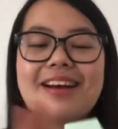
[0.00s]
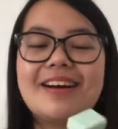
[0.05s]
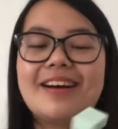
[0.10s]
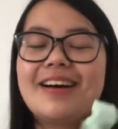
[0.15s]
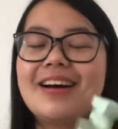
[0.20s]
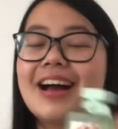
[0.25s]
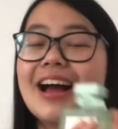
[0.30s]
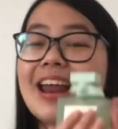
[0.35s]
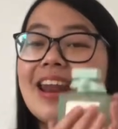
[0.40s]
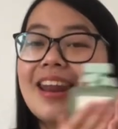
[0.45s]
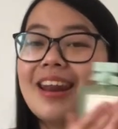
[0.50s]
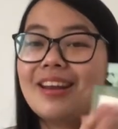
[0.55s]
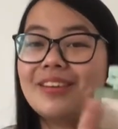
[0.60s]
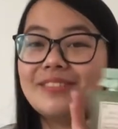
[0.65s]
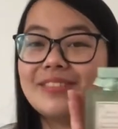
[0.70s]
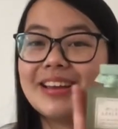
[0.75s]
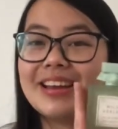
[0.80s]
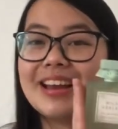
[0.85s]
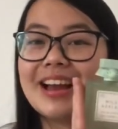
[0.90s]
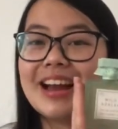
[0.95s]
I
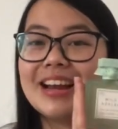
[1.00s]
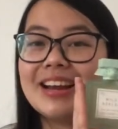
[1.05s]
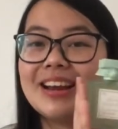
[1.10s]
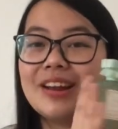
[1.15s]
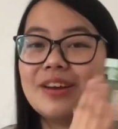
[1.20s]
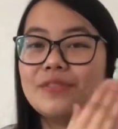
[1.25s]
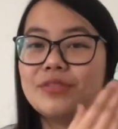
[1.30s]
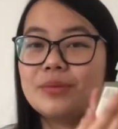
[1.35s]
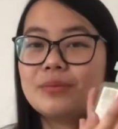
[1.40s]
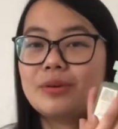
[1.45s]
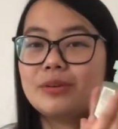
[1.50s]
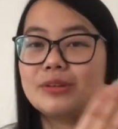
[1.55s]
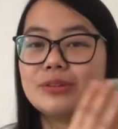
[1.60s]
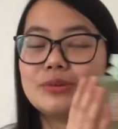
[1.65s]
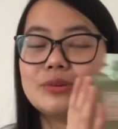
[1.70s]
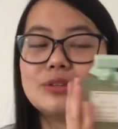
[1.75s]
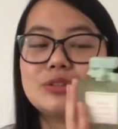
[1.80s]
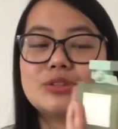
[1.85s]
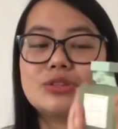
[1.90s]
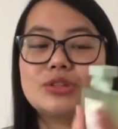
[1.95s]
love it. I love the
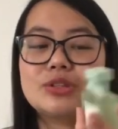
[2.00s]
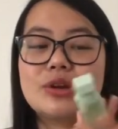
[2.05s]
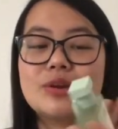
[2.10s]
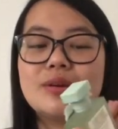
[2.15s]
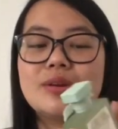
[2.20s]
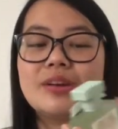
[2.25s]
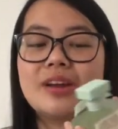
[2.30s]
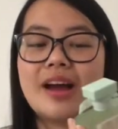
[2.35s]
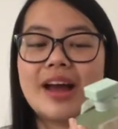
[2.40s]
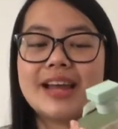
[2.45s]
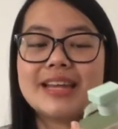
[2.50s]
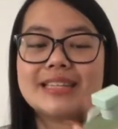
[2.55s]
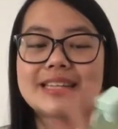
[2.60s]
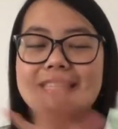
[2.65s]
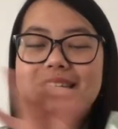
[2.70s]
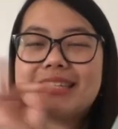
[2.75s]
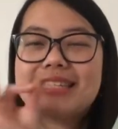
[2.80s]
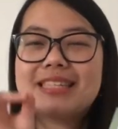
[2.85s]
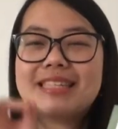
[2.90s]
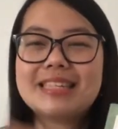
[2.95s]
bottle. It's so nice
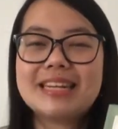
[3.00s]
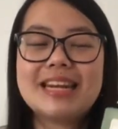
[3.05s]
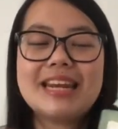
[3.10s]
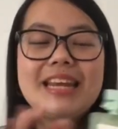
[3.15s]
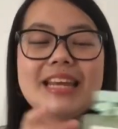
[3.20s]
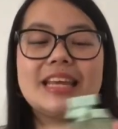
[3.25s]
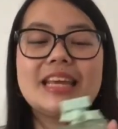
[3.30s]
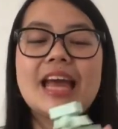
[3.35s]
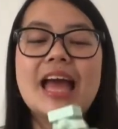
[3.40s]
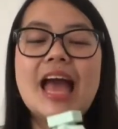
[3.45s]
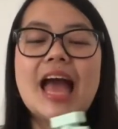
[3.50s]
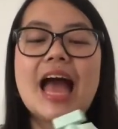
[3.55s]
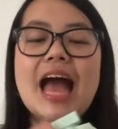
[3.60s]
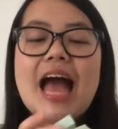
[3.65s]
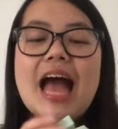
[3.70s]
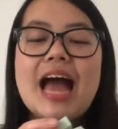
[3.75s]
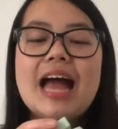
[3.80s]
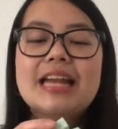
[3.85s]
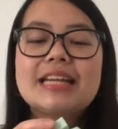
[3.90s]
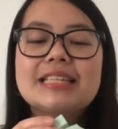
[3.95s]
and sleek
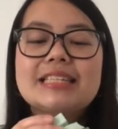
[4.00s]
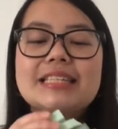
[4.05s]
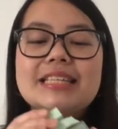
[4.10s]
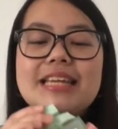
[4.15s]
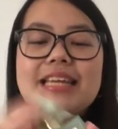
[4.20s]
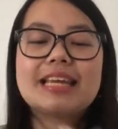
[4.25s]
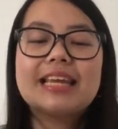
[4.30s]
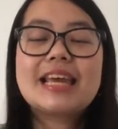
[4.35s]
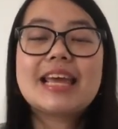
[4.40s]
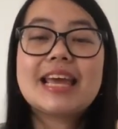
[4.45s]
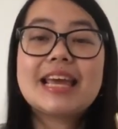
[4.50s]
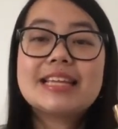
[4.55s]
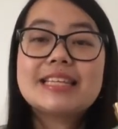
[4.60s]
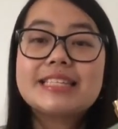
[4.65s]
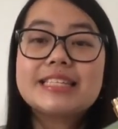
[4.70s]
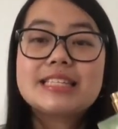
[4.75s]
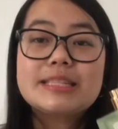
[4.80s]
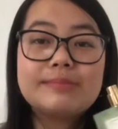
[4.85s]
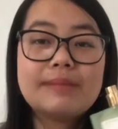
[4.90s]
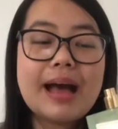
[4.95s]
and it
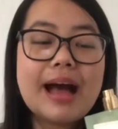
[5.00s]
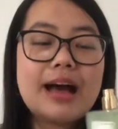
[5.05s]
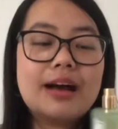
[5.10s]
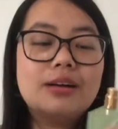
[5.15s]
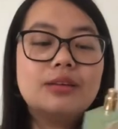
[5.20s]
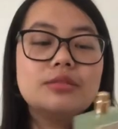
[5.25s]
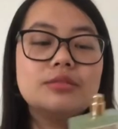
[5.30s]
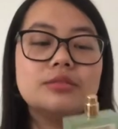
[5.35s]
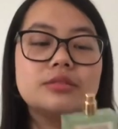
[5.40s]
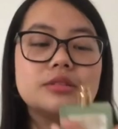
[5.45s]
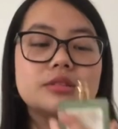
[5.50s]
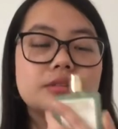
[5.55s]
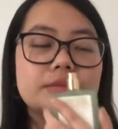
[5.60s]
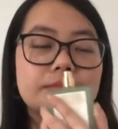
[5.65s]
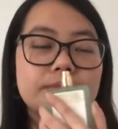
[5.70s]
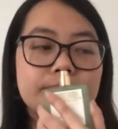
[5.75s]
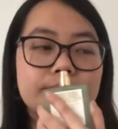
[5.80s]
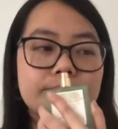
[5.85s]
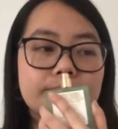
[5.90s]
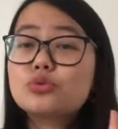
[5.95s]
smells
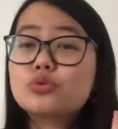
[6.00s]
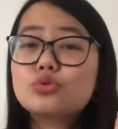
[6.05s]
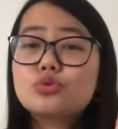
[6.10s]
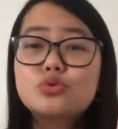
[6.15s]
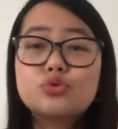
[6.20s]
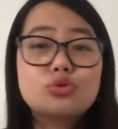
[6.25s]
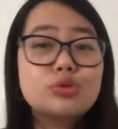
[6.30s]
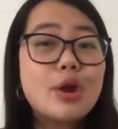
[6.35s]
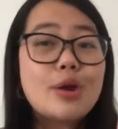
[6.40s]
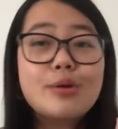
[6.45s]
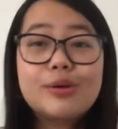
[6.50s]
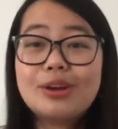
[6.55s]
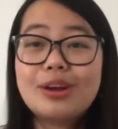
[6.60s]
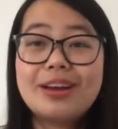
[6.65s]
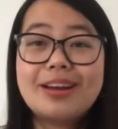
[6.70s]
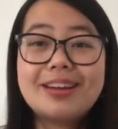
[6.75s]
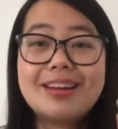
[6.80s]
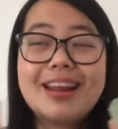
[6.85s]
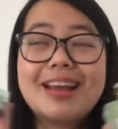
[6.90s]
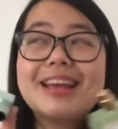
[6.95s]
so
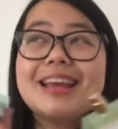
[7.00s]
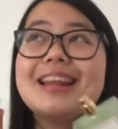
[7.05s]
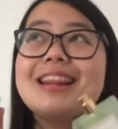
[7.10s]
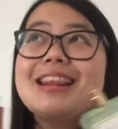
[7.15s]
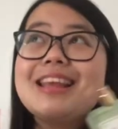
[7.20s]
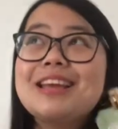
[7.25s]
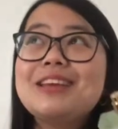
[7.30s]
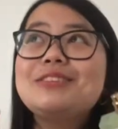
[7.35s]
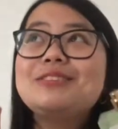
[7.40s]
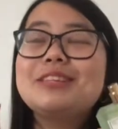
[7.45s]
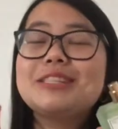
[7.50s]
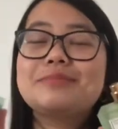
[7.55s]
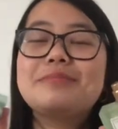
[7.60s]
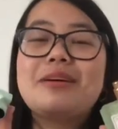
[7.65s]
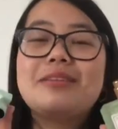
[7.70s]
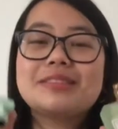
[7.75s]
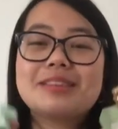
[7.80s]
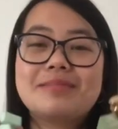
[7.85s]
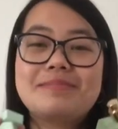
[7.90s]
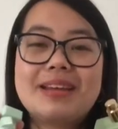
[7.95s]
good. Like it literally
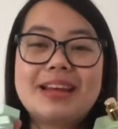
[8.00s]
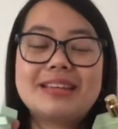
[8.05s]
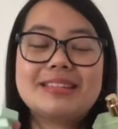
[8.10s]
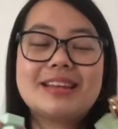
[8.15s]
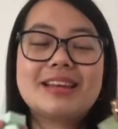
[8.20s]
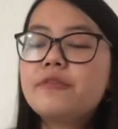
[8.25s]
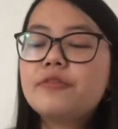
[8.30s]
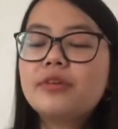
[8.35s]
smells amazing.